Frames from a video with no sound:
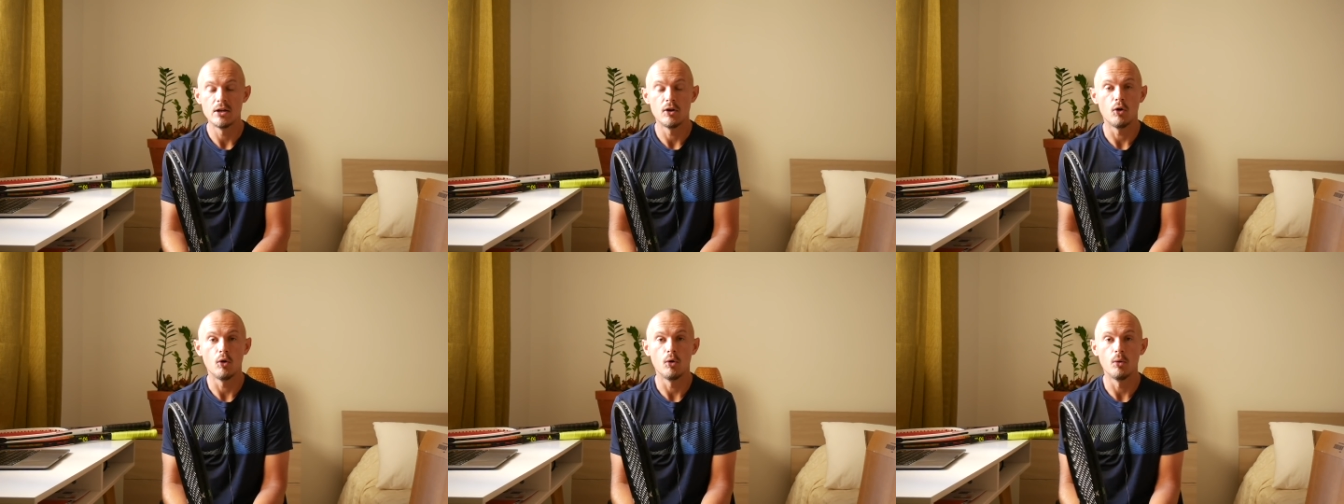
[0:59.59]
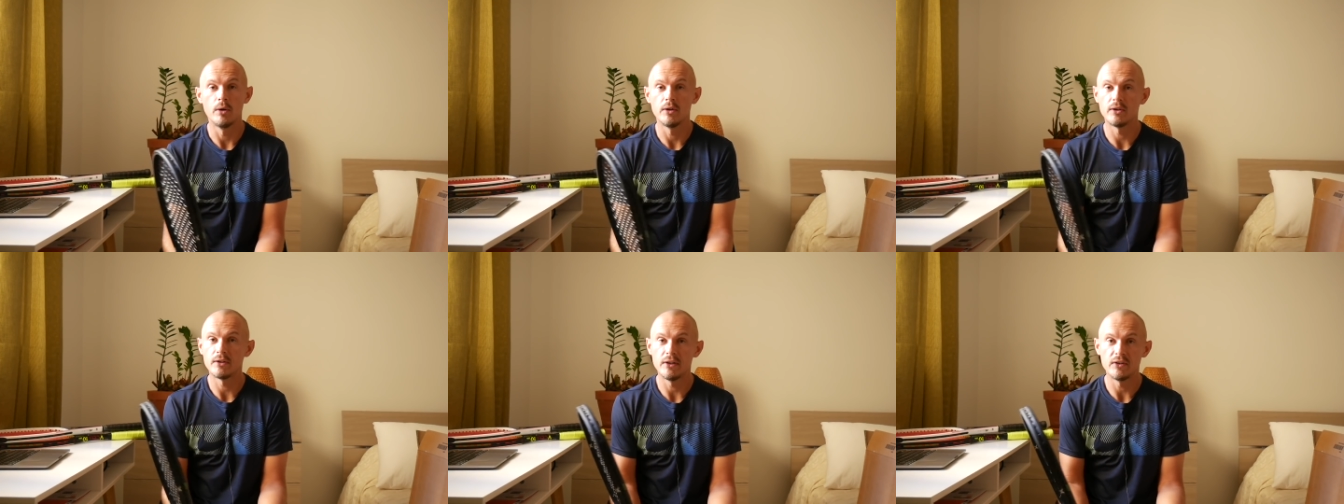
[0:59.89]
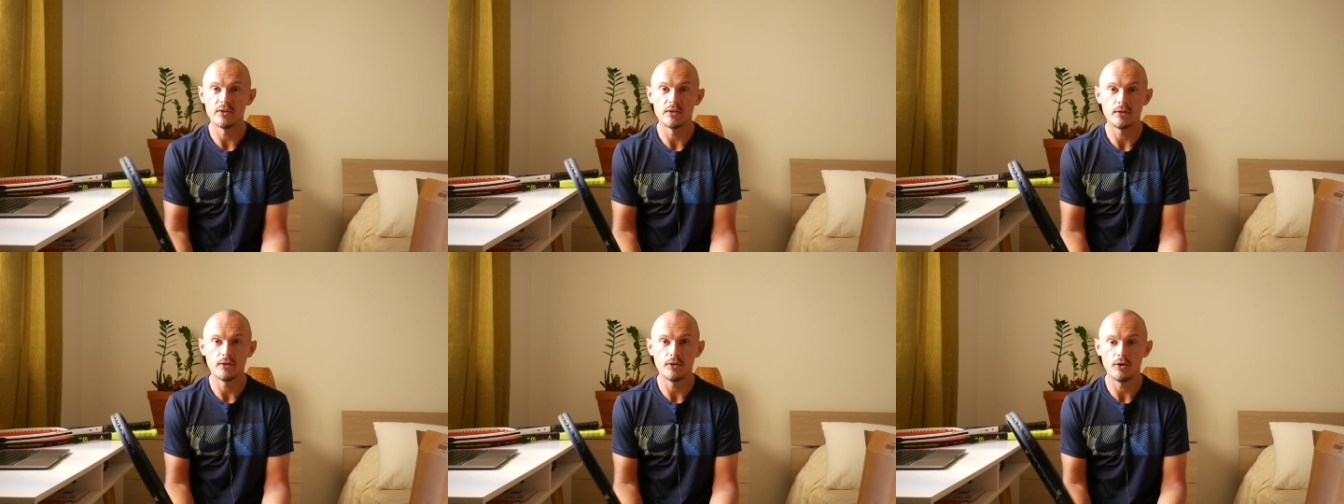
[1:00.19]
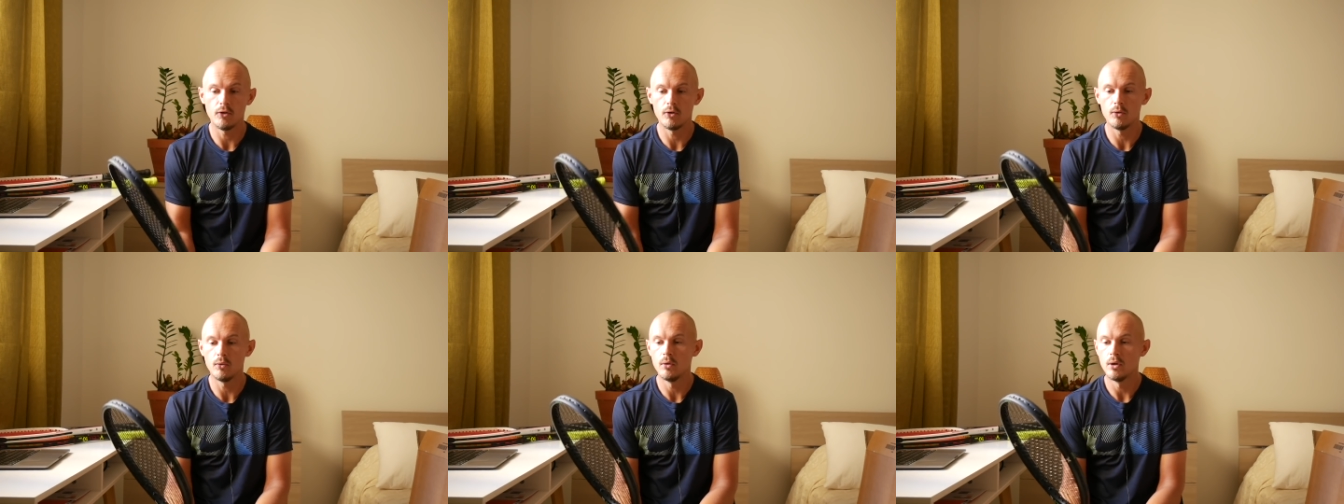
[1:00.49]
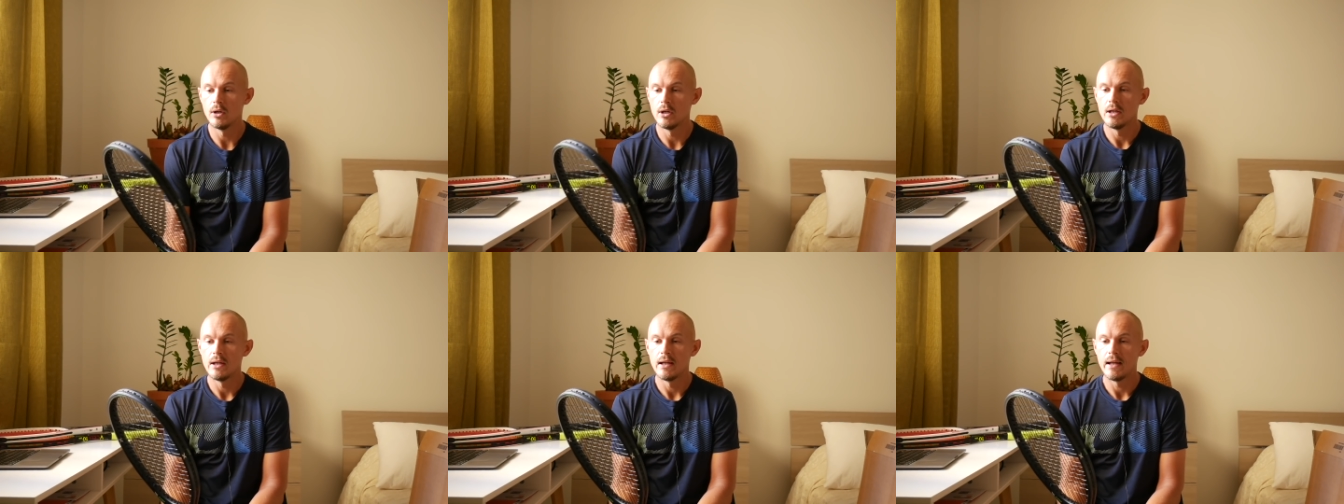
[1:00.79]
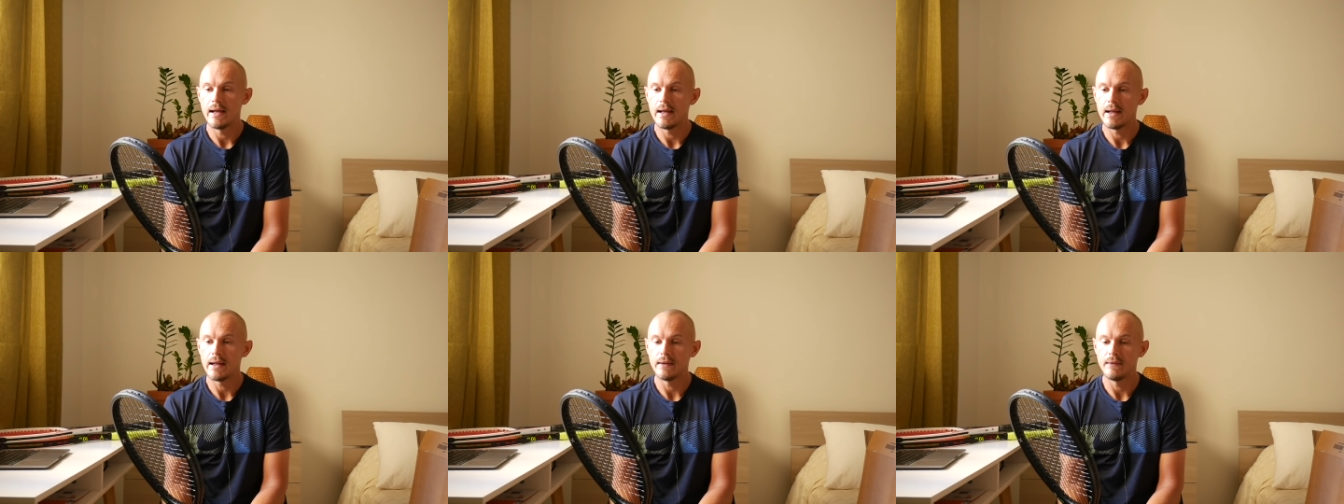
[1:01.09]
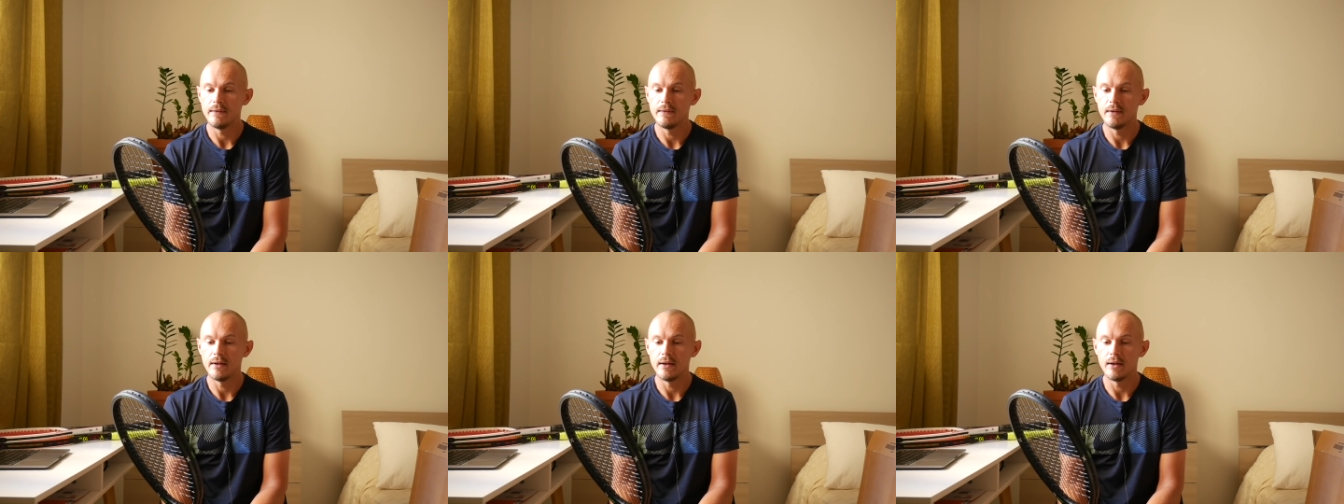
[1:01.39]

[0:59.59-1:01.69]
Always listen to you and